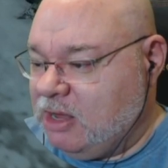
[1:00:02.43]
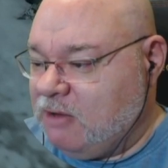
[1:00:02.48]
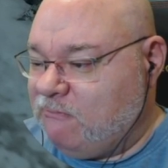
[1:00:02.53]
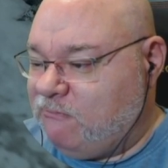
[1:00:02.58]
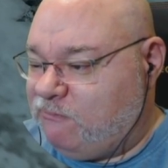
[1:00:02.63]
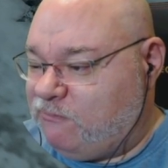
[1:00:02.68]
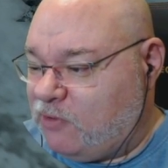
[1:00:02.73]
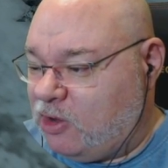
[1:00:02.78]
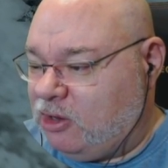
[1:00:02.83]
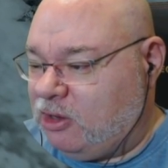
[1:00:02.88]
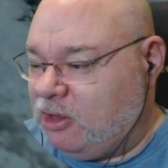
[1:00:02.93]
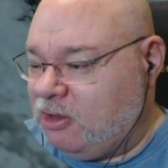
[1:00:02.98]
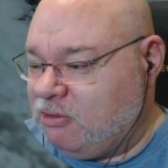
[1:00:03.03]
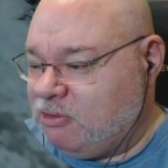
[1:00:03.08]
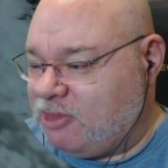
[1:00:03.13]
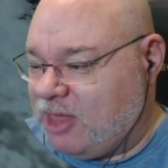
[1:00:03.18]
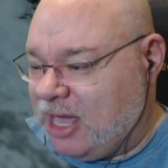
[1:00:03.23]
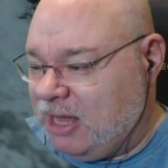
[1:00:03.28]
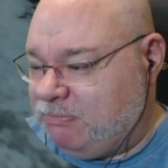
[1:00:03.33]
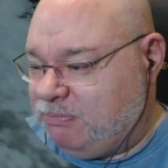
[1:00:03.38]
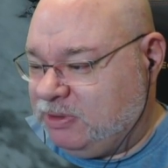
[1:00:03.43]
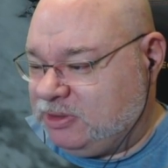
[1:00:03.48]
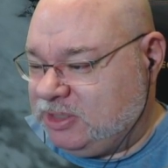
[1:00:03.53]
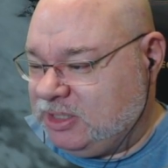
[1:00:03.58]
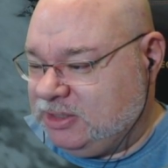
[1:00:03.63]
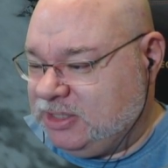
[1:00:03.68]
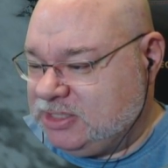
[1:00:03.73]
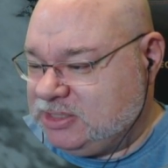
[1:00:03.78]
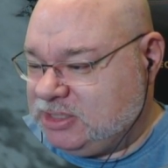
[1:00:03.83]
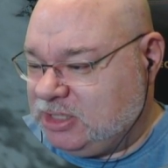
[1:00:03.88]
Follow that, but
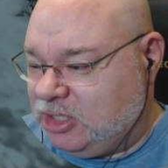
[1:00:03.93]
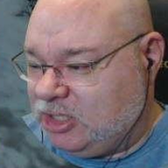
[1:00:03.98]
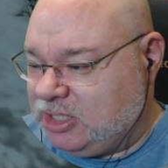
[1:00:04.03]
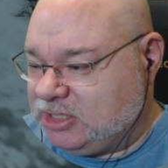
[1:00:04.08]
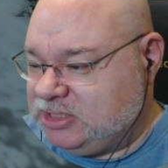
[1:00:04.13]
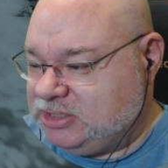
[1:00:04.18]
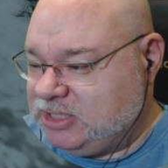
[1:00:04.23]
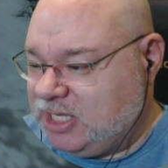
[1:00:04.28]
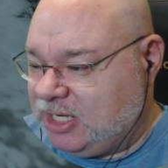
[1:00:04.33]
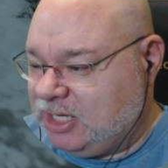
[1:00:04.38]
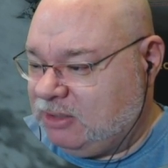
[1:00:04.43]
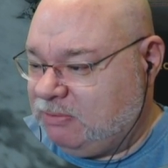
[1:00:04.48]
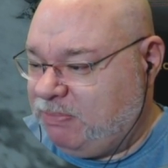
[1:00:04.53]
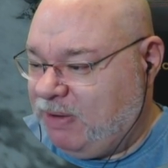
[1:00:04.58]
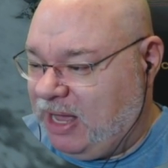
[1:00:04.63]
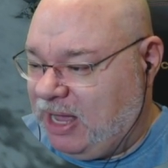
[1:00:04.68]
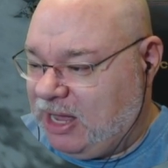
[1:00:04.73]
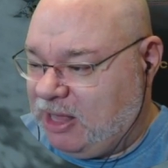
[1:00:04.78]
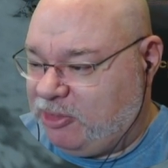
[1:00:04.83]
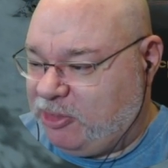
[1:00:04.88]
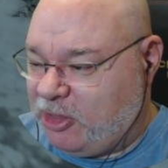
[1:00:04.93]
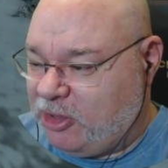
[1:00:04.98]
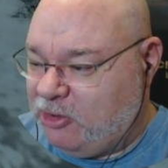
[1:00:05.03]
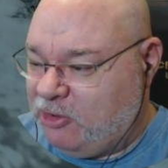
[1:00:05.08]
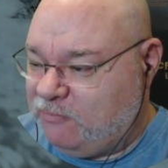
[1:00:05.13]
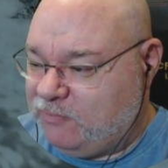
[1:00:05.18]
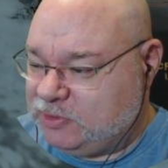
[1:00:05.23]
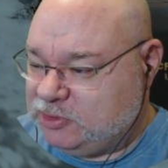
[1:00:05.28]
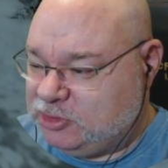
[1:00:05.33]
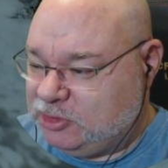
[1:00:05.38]
then there's like a second path
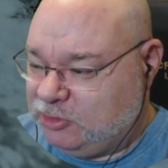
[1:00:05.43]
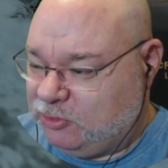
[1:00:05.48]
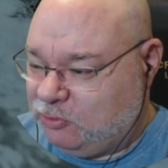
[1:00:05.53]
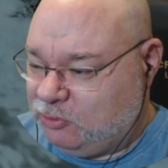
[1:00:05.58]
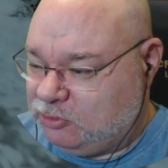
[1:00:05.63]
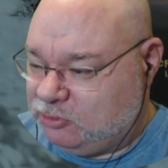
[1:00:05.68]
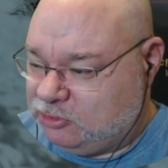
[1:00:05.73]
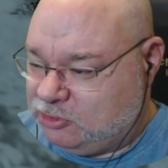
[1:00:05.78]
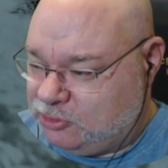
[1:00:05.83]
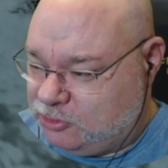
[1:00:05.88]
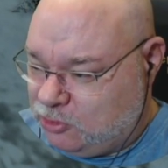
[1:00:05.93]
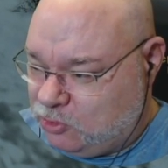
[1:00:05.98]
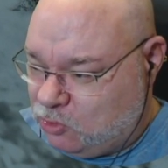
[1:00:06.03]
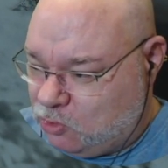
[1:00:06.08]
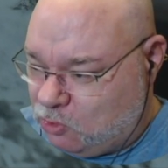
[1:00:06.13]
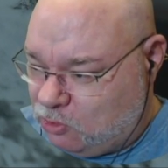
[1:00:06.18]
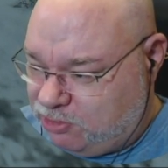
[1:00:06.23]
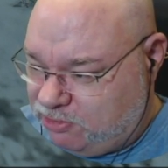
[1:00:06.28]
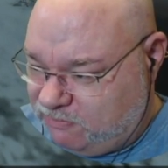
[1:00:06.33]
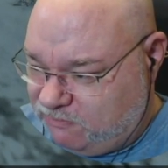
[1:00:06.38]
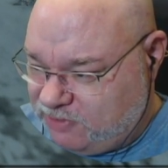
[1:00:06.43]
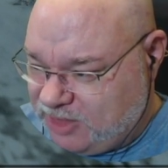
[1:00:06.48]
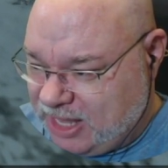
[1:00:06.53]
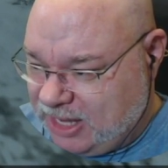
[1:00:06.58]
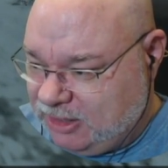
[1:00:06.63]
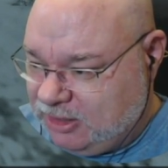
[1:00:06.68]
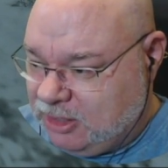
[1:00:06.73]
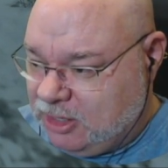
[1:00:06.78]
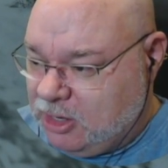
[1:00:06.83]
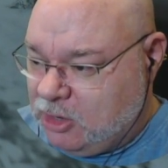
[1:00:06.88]
over to the north of
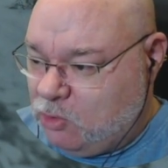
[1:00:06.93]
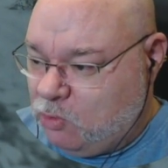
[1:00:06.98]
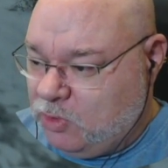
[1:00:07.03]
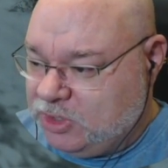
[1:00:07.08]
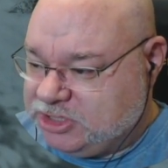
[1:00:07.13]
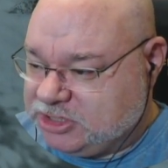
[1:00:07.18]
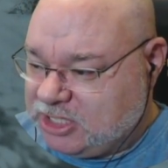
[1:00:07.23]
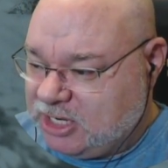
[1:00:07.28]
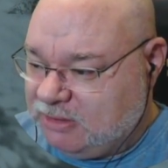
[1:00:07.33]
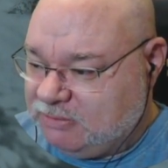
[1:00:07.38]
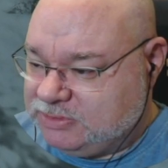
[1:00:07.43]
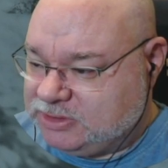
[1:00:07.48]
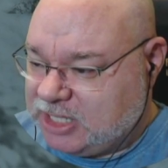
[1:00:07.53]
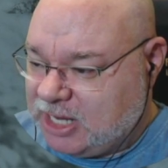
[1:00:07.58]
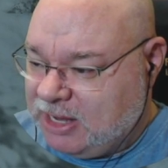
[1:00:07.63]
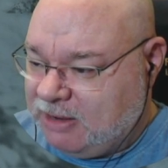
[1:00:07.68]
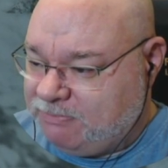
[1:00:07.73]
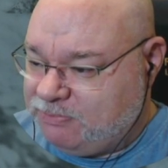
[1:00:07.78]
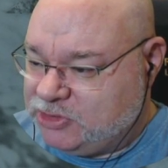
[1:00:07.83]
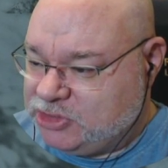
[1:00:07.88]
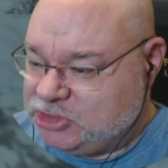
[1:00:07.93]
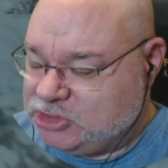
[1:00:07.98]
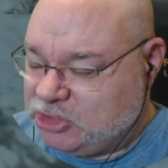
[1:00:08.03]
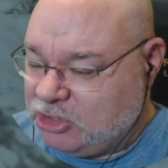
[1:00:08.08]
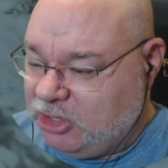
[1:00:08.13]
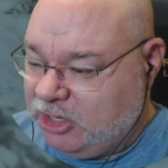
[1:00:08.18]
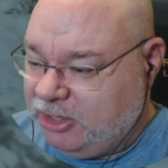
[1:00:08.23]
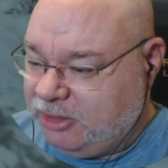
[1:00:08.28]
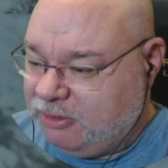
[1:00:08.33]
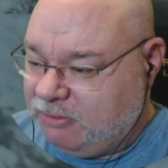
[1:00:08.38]
that, which comes up the
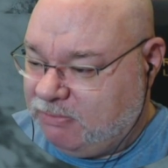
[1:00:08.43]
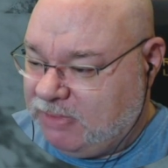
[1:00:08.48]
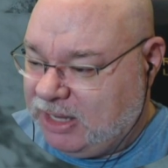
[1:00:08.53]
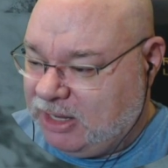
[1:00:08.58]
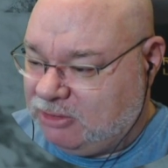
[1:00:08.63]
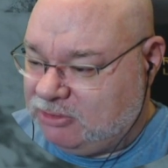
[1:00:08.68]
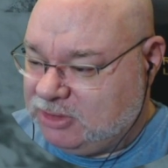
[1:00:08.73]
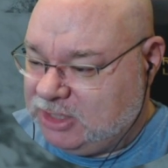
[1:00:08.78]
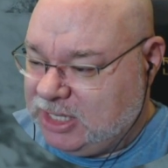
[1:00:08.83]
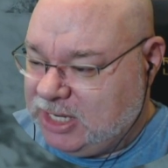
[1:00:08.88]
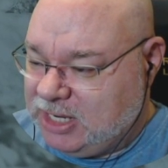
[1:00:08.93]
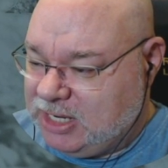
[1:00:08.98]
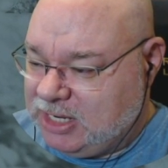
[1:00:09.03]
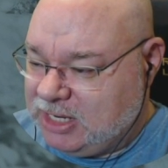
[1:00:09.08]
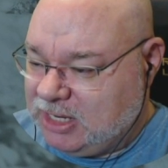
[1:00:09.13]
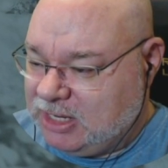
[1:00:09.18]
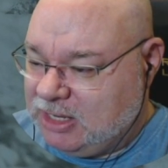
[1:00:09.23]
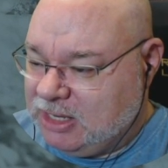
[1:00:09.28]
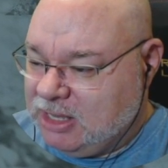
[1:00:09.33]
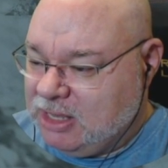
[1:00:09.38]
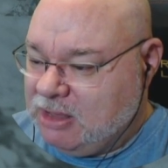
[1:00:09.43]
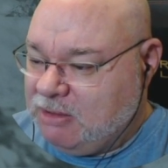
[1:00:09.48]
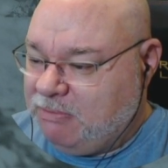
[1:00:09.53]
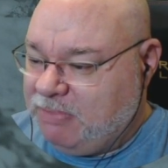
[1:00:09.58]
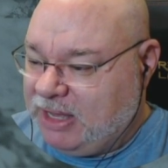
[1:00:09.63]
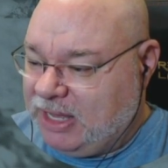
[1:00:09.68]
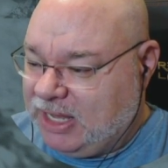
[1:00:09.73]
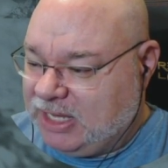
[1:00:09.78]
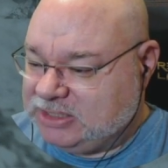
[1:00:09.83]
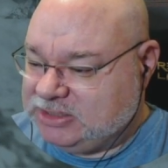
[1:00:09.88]
side of the mountain here,
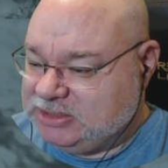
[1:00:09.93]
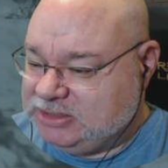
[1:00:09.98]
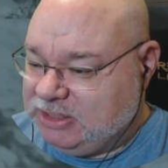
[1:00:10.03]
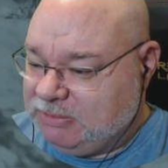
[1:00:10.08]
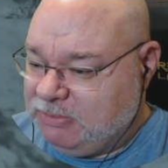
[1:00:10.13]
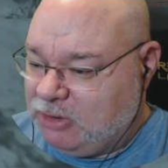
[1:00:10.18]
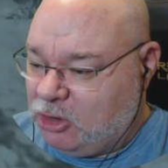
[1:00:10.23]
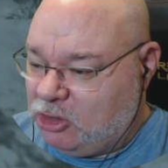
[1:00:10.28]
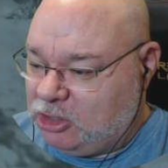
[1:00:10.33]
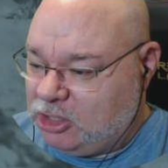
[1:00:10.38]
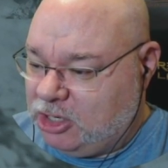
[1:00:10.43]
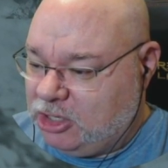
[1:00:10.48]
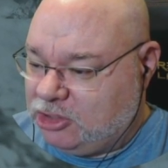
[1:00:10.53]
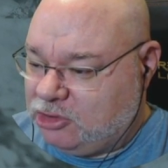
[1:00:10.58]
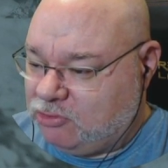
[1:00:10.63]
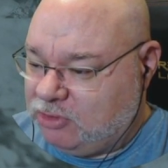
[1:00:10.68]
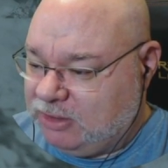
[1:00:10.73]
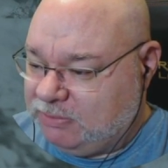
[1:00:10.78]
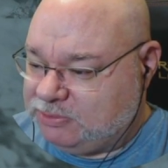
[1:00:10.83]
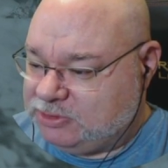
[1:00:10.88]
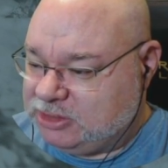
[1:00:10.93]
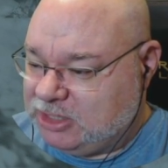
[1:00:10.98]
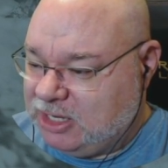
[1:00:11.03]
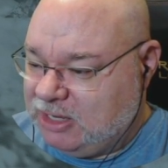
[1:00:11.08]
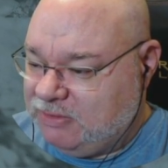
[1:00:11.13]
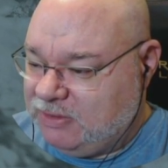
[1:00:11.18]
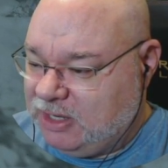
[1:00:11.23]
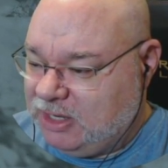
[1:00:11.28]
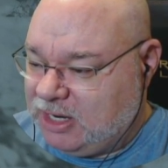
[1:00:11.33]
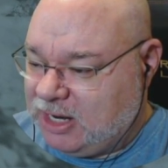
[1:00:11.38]
past Dim Hollow Crypt,
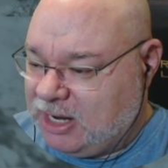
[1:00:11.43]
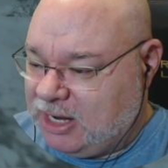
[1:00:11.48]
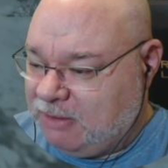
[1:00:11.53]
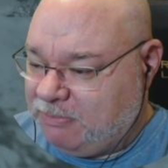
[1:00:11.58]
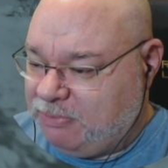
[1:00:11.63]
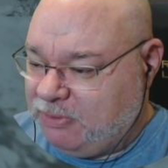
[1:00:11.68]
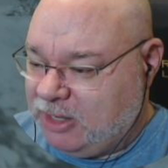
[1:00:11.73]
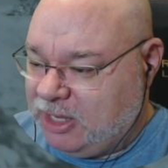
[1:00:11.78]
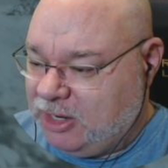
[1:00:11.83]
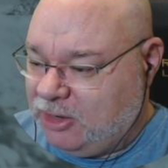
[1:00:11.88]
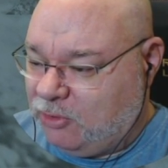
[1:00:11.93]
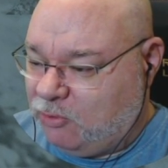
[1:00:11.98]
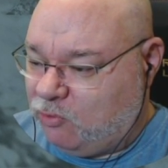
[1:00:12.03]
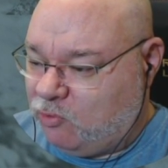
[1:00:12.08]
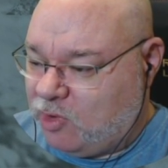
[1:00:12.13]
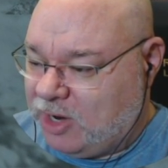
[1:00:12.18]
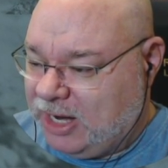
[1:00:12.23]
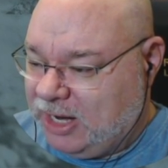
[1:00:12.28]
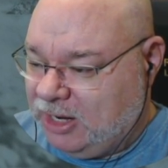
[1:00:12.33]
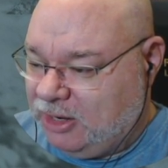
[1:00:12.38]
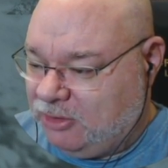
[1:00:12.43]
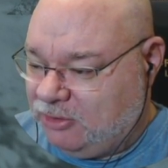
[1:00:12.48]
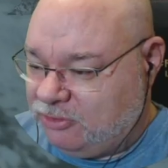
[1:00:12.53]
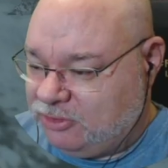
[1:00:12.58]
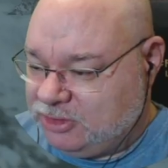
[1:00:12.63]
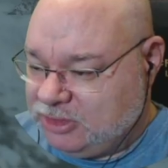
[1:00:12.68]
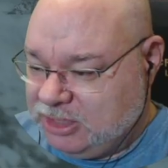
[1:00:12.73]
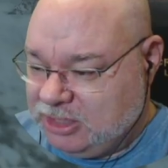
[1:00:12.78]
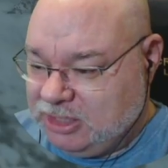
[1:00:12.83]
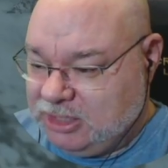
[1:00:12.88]
and then up and
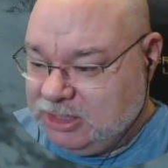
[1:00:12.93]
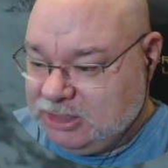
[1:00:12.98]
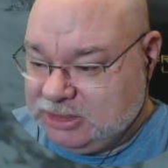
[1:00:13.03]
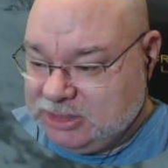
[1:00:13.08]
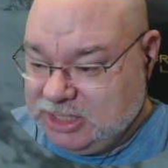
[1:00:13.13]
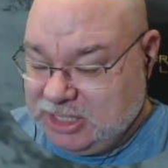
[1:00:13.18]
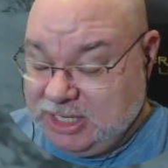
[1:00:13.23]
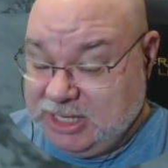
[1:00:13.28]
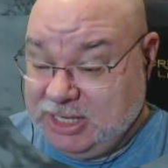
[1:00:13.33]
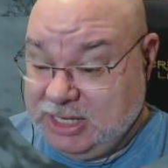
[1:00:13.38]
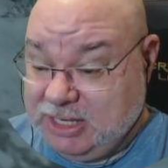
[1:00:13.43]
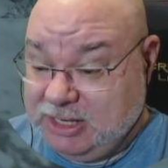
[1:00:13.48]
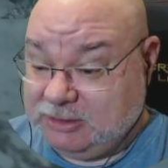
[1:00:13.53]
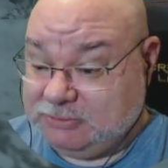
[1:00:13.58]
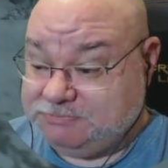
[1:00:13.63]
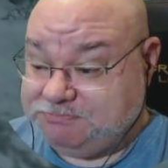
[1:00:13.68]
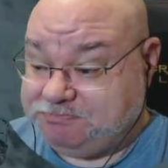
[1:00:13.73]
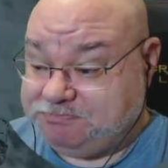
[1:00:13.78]
around to here.